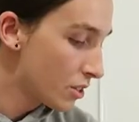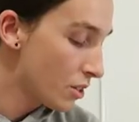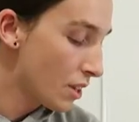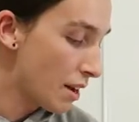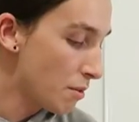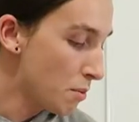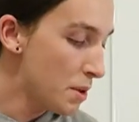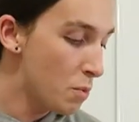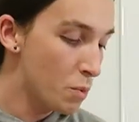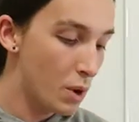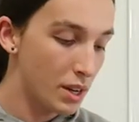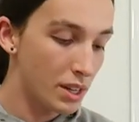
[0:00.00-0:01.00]
So, that will be
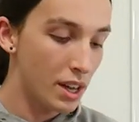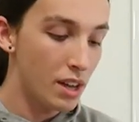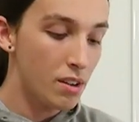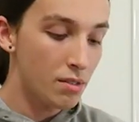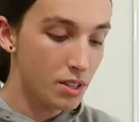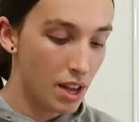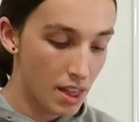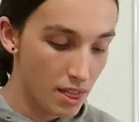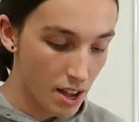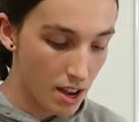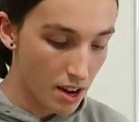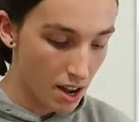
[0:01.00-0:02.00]
one gift.
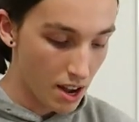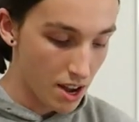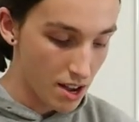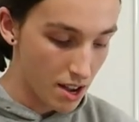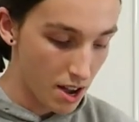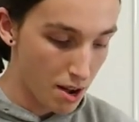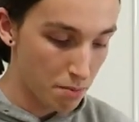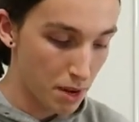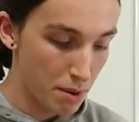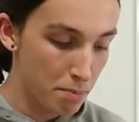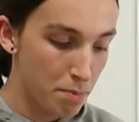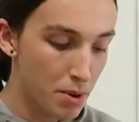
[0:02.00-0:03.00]
And then I got
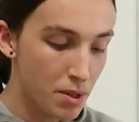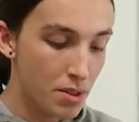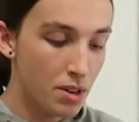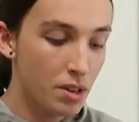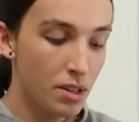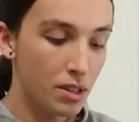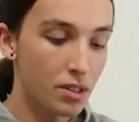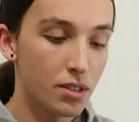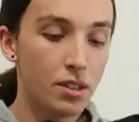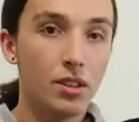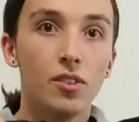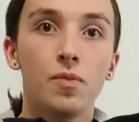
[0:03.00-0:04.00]
my brother.
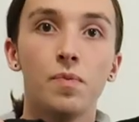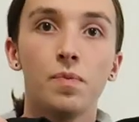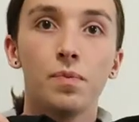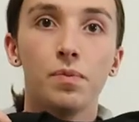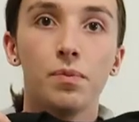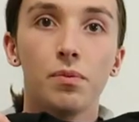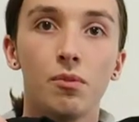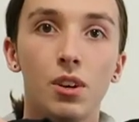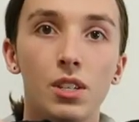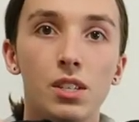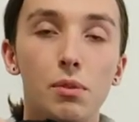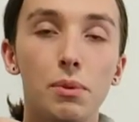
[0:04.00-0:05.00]

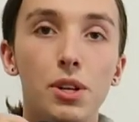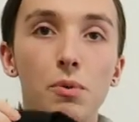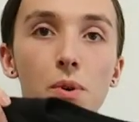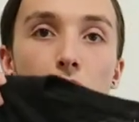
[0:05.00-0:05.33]
Similar